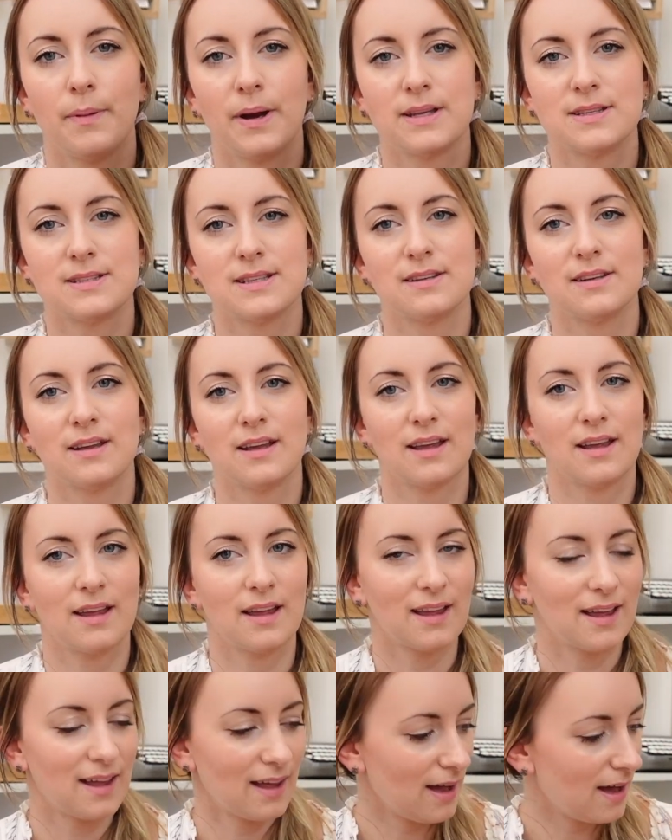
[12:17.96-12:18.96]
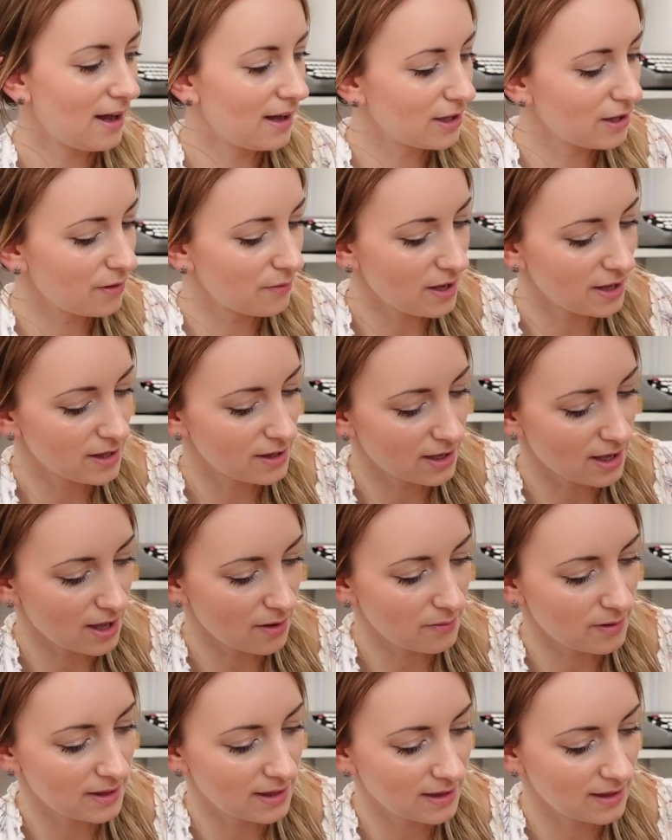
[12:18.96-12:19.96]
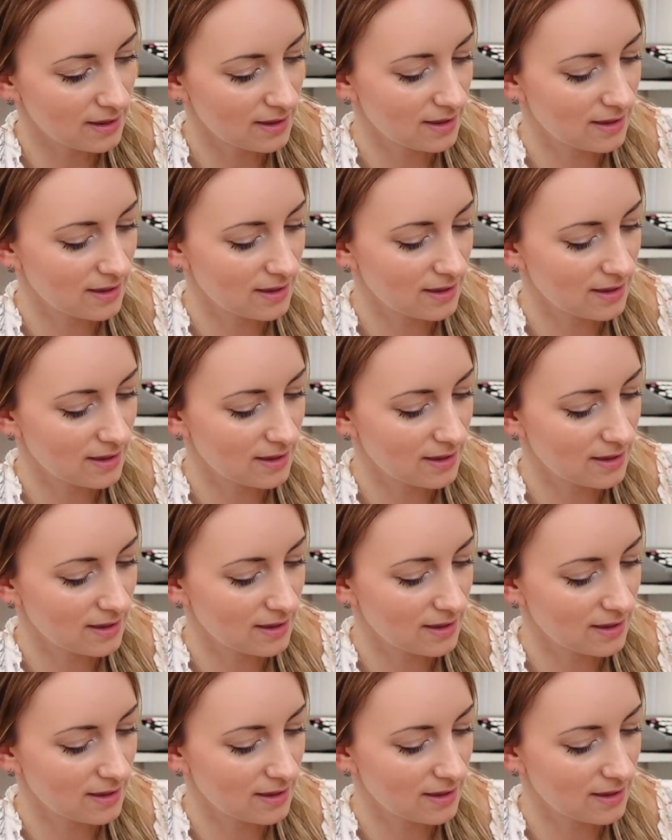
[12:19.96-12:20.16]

But I did it. Are you going?